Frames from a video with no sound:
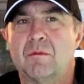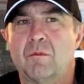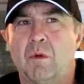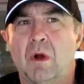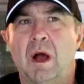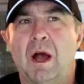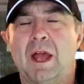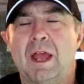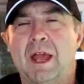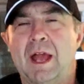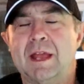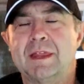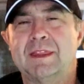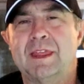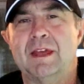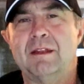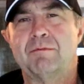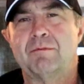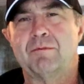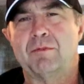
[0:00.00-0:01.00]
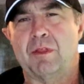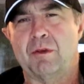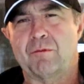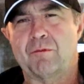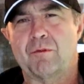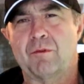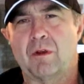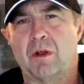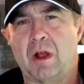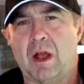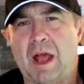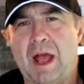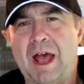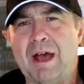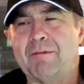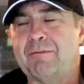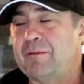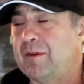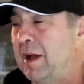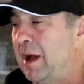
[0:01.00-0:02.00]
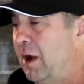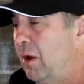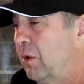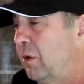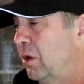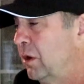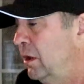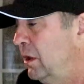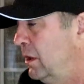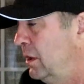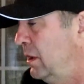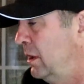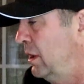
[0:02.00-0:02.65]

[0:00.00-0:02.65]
well, I did the half hour